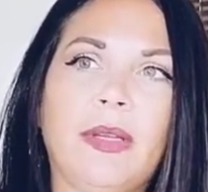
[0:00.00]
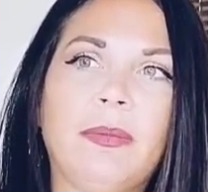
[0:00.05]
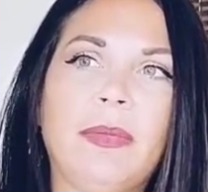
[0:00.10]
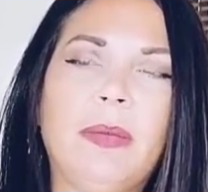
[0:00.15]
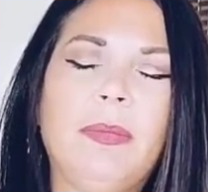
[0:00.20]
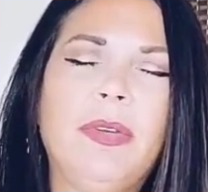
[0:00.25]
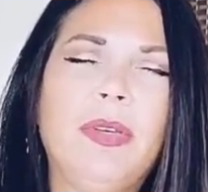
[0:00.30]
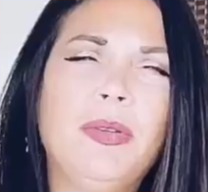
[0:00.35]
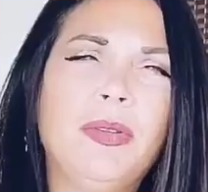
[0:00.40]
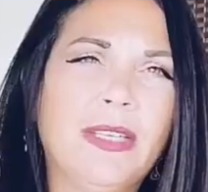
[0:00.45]

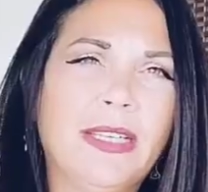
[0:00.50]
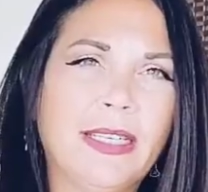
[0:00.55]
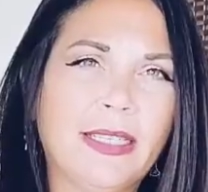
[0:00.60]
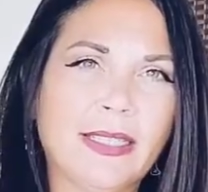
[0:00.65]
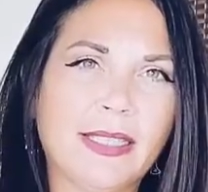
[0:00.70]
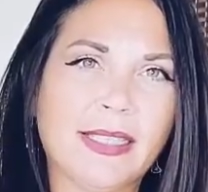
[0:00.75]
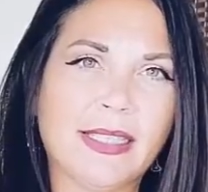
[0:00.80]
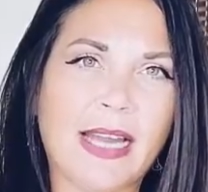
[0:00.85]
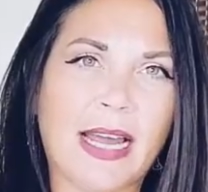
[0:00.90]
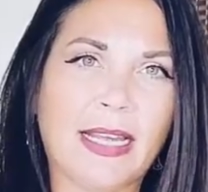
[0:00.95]
Maybe you think
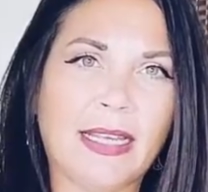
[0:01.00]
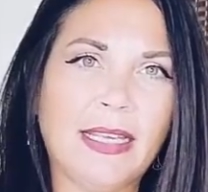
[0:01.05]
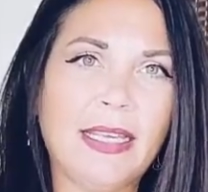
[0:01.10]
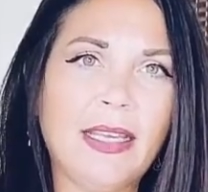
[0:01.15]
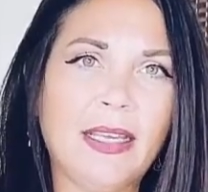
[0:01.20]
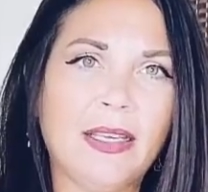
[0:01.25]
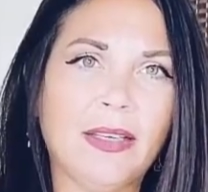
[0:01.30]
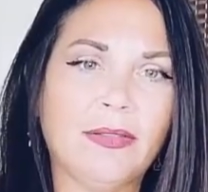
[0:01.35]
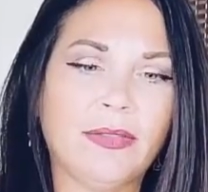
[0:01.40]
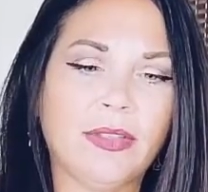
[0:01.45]
it's
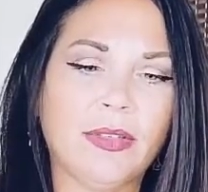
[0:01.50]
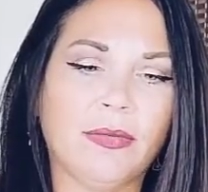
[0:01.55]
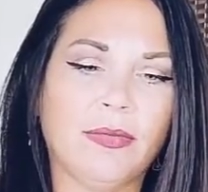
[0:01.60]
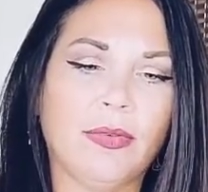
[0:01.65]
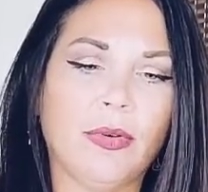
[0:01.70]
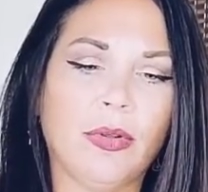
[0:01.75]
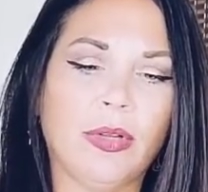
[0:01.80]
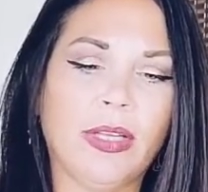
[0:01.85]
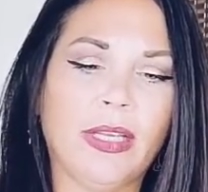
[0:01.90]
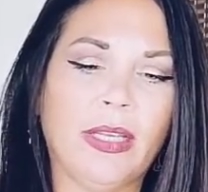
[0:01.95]
naive to
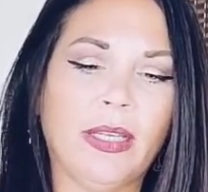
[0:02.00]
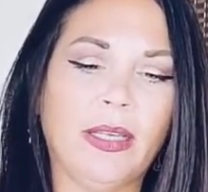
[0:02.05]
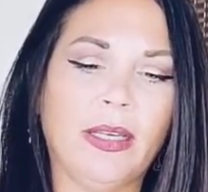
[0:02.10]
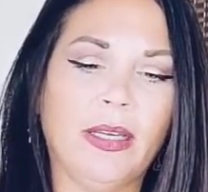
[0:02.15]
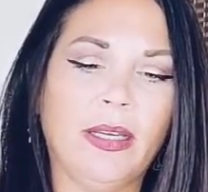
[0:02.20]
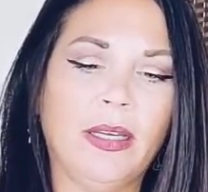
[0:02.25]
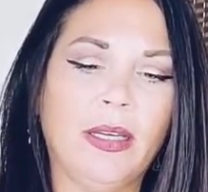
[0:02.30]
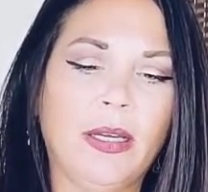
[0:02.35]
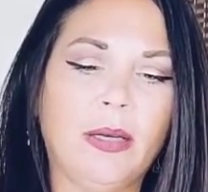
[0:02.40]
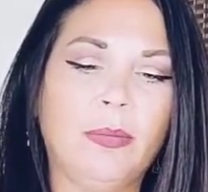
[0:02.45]

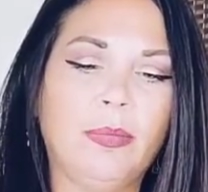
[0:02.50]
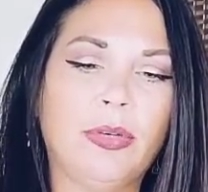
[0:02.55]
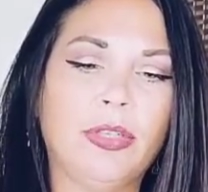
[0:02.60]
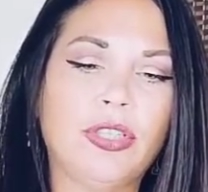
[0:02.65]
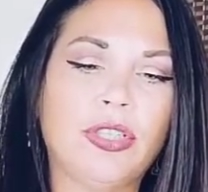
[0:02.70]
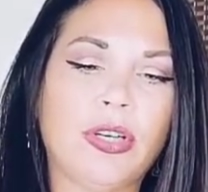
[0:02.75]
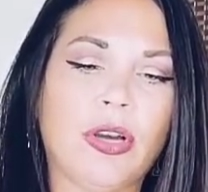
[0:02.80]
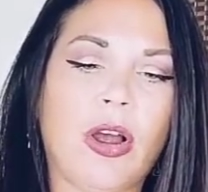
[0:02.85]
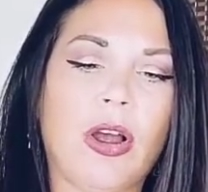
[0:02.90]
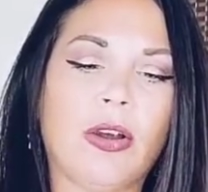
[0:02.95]
fully
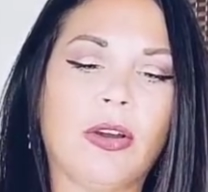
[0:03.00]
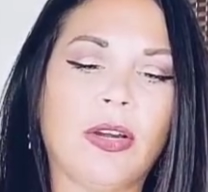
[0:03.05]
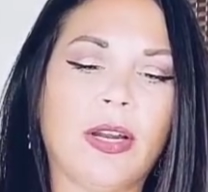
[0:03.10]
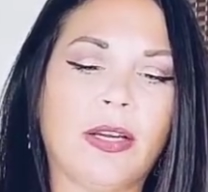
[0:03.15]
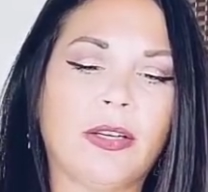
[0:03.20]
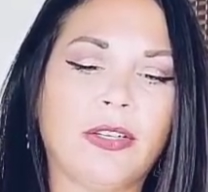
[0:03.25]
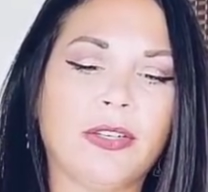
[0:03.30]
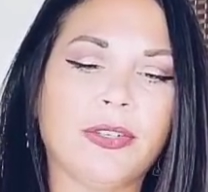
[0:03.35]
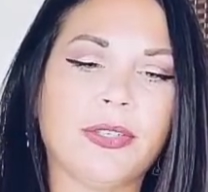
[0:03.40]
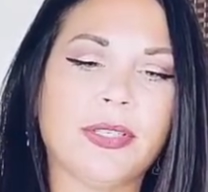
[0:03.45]
put your heart
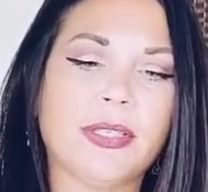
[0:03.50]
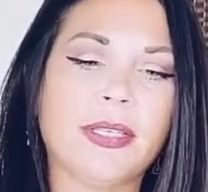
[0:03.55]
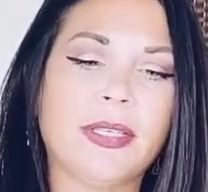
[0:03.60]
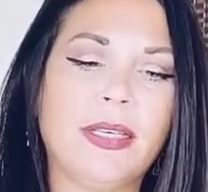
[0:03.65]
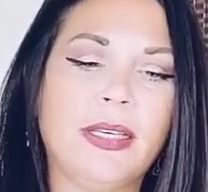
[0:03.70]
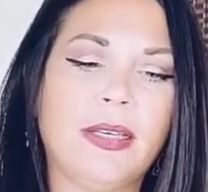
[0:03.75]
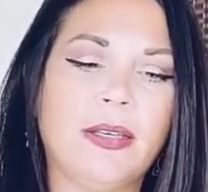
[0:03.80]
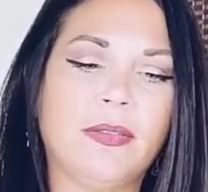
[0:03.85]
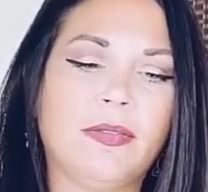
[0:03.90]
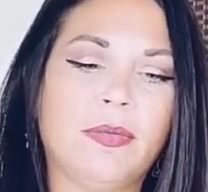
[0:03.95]
on your
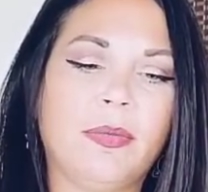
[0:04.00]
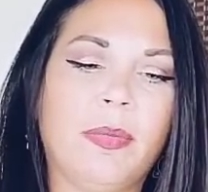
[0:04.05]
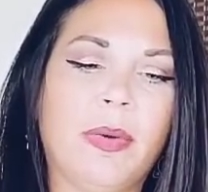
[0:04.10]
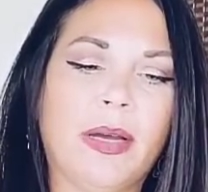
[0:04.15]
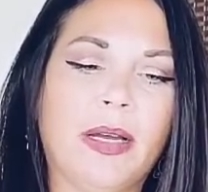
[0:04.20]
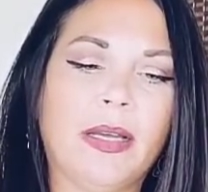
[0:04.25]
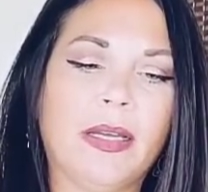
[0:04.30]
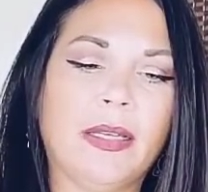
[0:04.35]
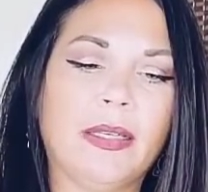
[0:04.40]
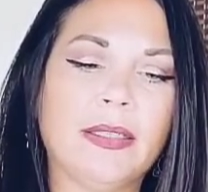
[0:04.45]
sleeve,
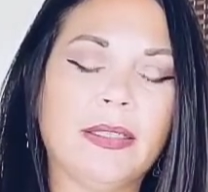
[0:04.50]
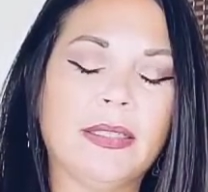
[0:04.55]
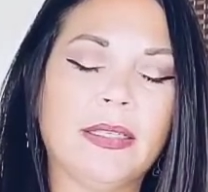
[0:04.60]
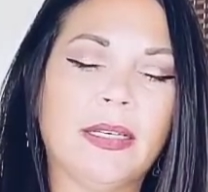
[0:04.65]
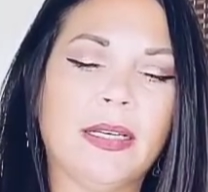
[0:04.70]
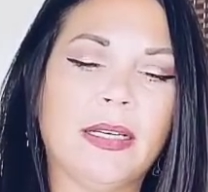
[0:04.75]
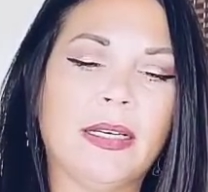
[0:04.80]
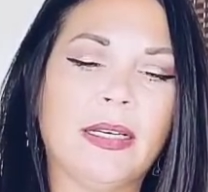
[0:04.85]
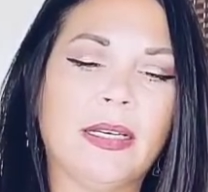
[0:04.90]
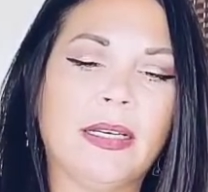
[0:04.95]
but
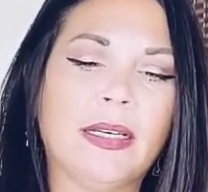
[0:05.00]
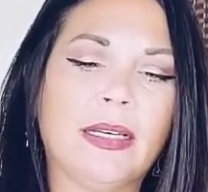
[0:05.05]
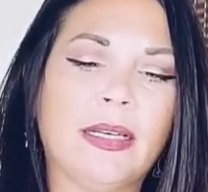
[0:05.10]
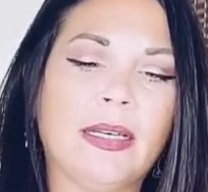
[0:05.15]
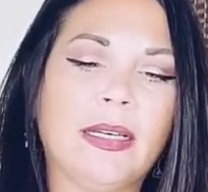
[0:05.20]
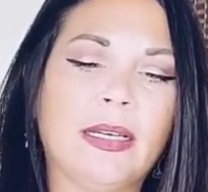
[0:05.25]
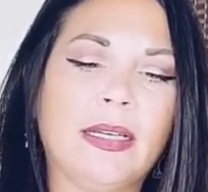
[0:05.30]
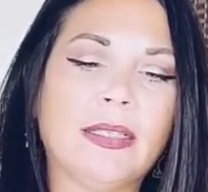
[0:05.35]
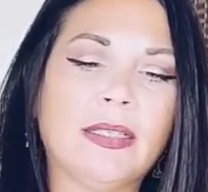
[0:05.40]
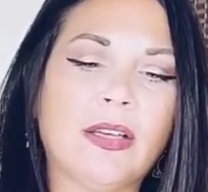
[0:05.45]

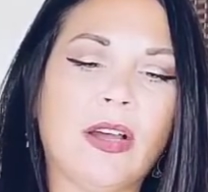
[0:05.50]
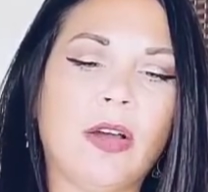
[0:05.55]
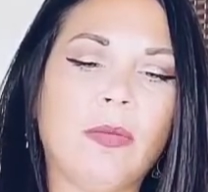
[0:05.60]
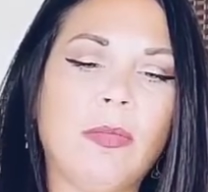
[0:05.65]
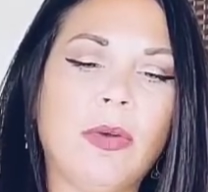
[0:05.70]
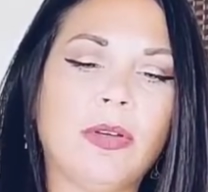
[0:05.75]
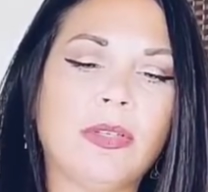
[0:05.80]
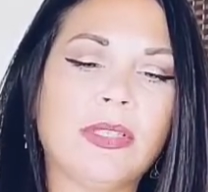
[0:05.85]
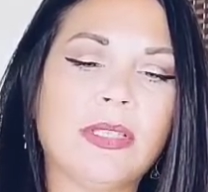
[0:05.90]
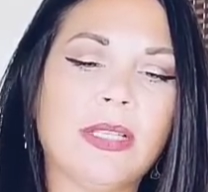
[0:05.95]
it's
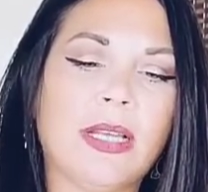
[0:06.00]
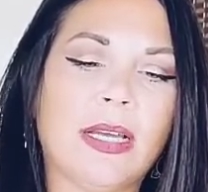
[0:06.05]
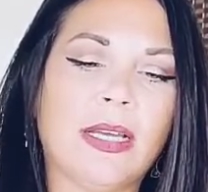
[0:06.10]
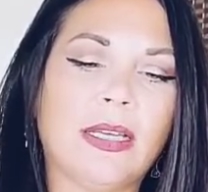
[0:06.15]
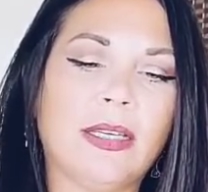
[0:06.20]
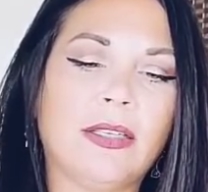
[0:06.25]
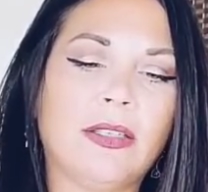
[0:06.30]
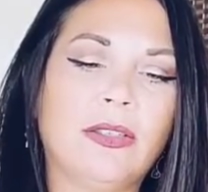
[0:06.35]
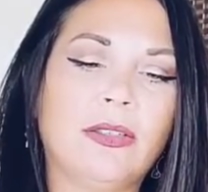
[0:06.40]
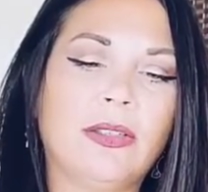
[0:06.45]
almost
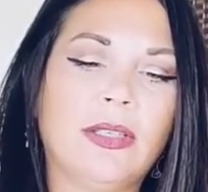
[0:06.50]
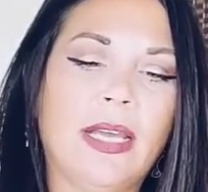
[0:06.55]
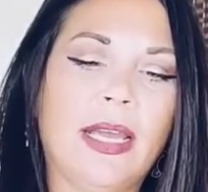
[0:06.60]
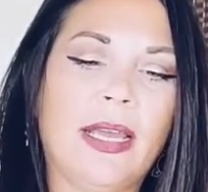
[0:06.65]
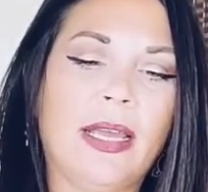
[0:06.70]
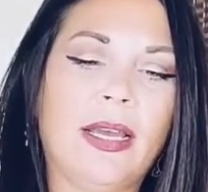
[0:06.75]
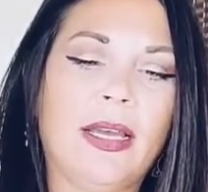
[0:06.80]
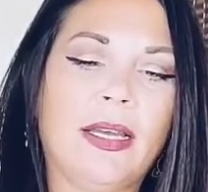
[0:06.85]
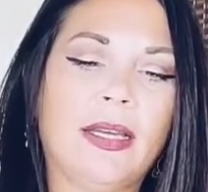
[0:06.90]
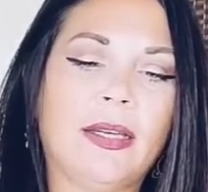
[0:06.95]
like you
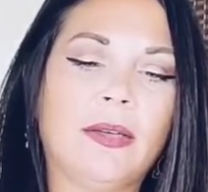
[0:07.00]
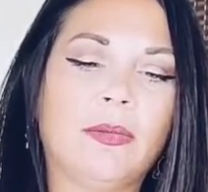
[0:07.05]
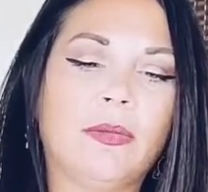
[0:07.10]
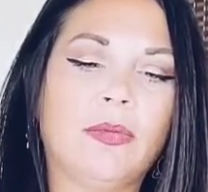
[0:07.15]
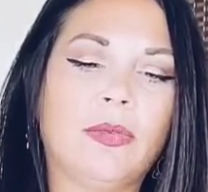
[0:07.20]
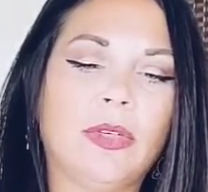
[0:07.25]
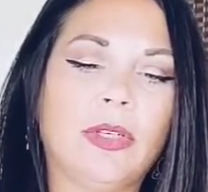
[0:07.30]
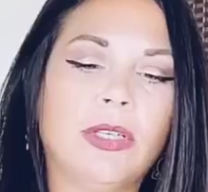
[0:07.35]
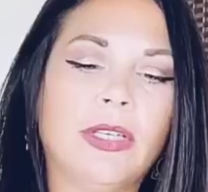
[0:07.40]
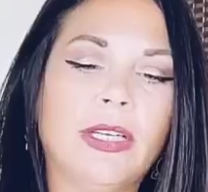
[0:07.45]
can't
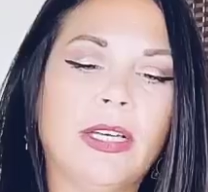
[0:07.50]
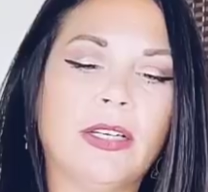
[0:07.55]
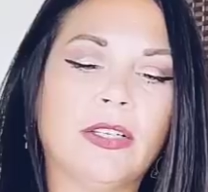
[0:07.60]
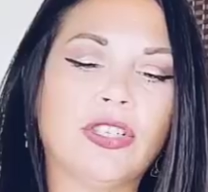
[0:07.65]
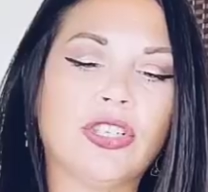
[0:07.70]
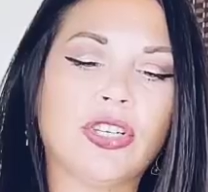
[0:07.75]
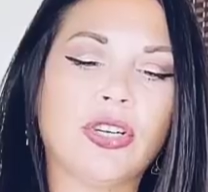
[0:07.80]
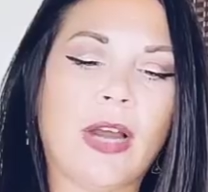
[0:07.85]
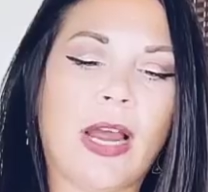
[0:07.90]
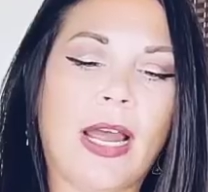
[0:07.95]
really
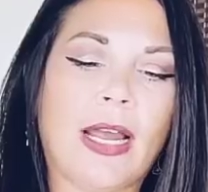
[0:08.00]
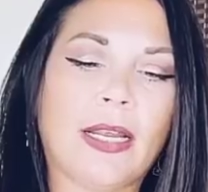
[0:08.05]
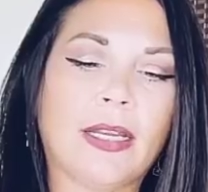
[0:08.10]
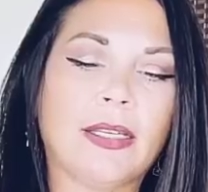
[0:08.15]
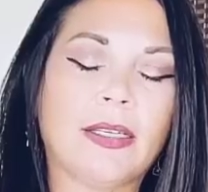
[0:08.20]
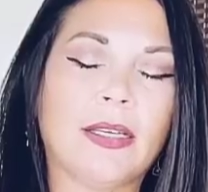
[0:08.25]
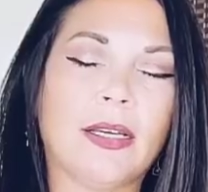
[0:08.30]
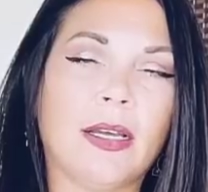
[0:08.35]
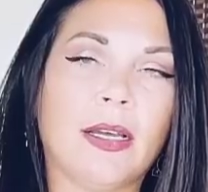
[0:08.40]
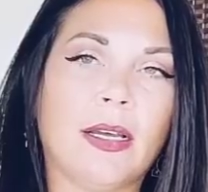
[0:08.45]

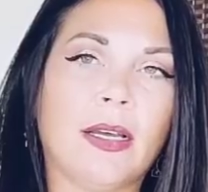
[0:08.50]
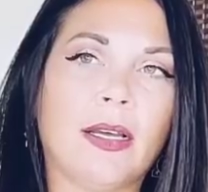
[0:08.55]
attract